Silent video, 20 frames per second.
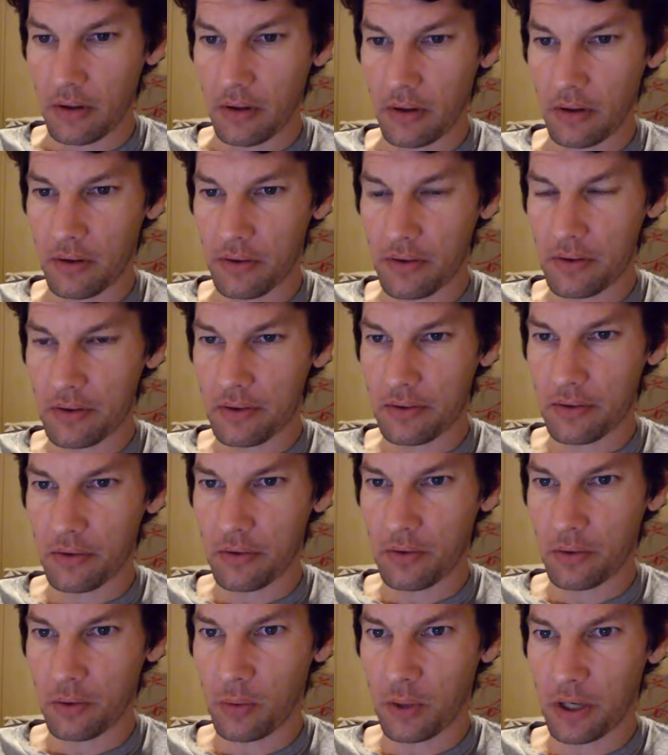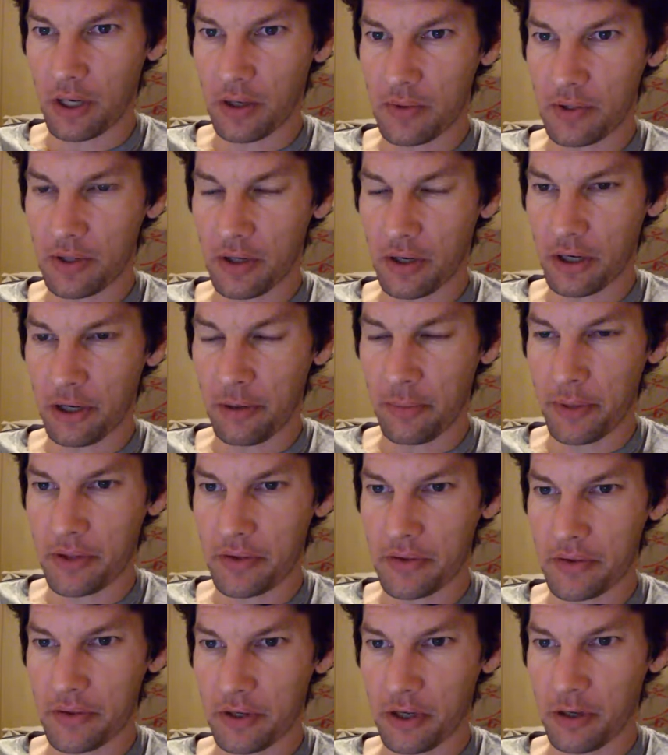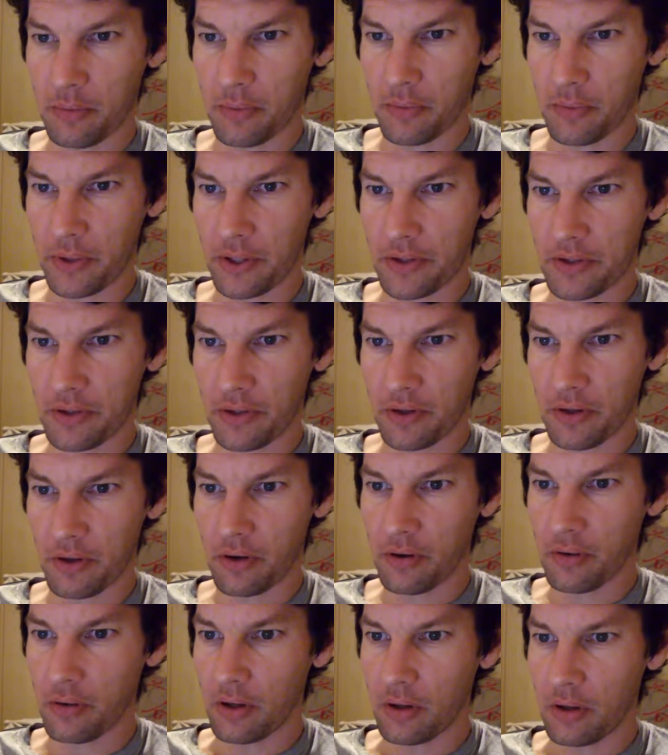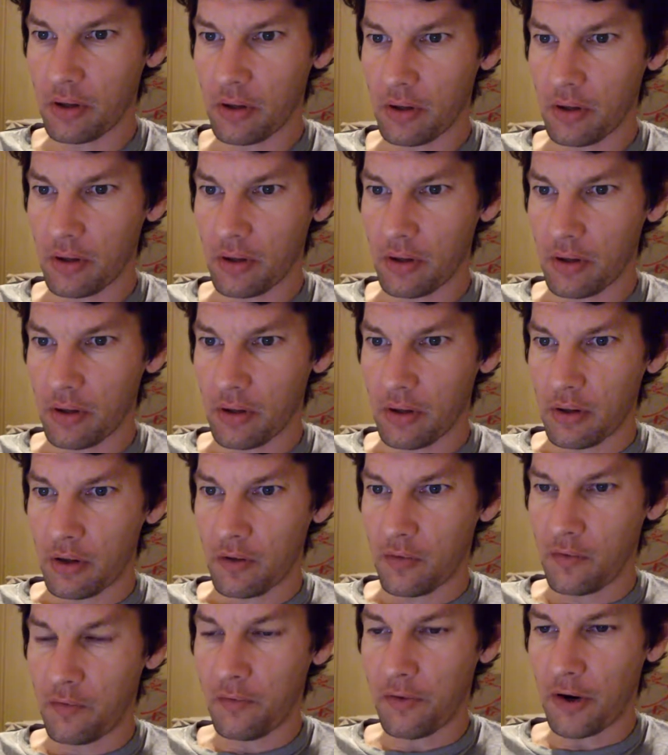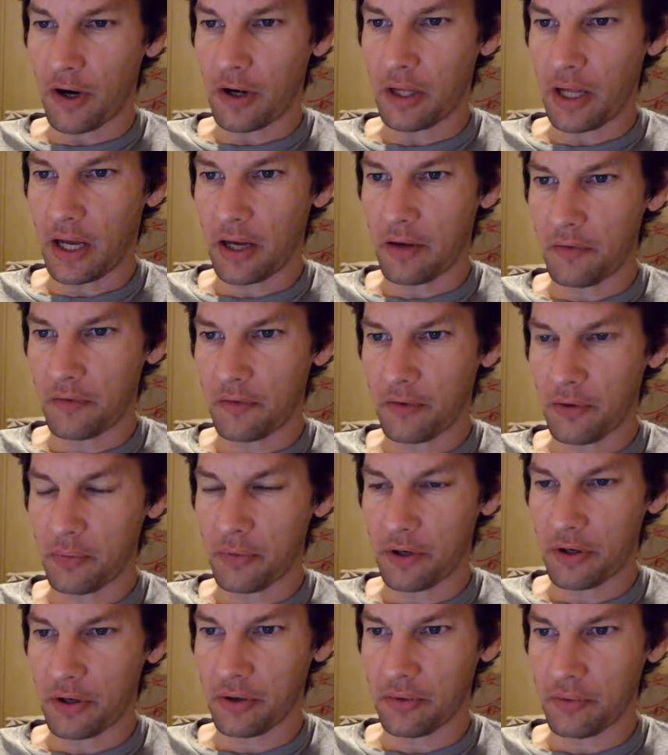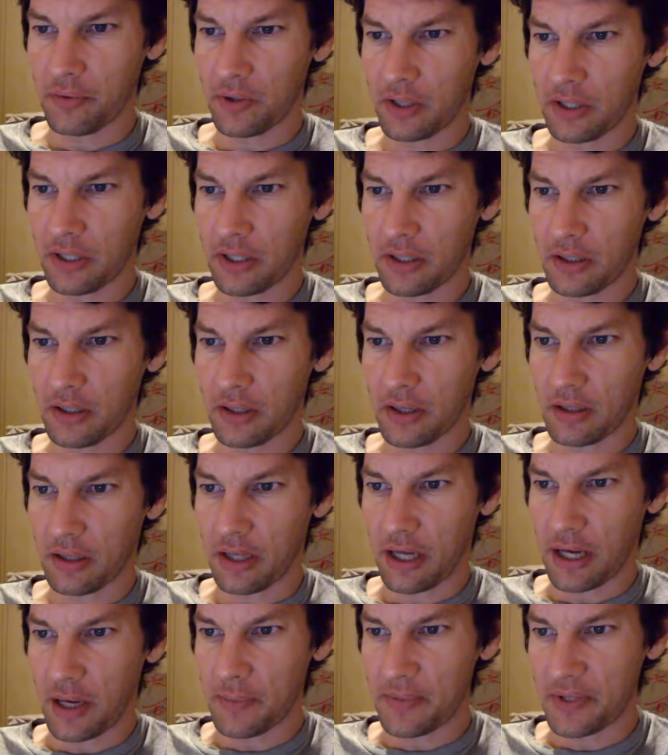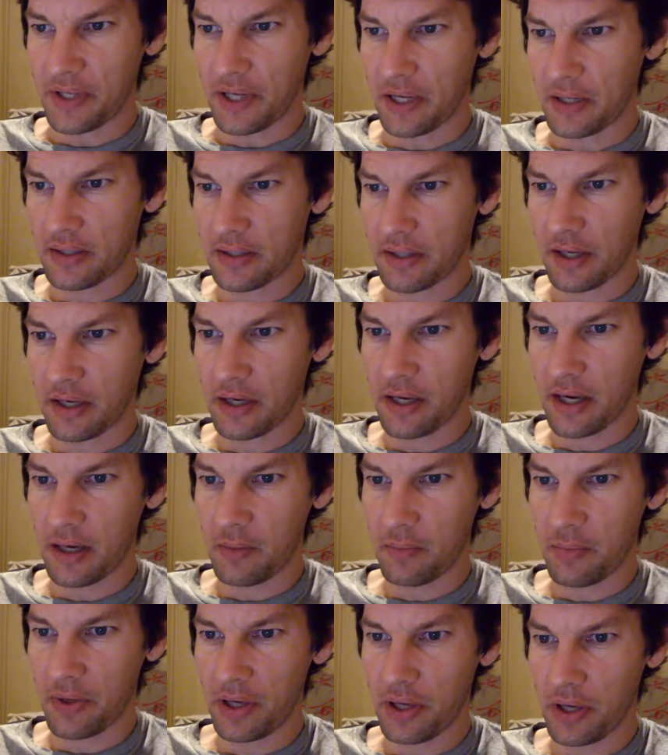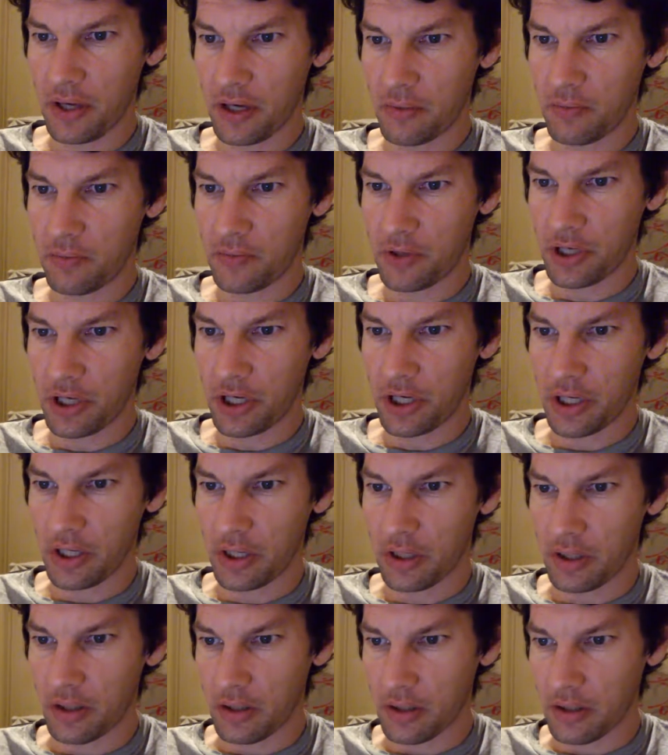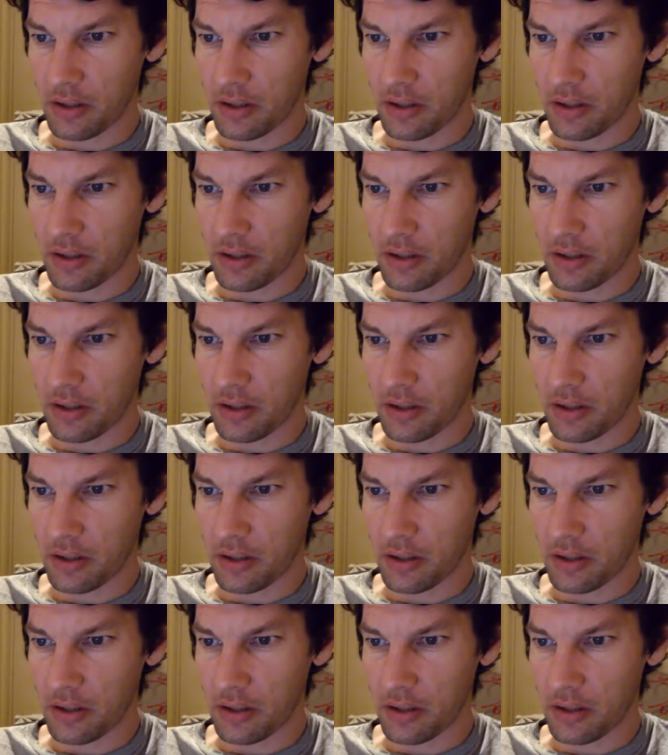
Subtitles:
Well, this is a cool one. I was talking about this a couple weeks ago. Fallout from Carillion collapse hits KPMG.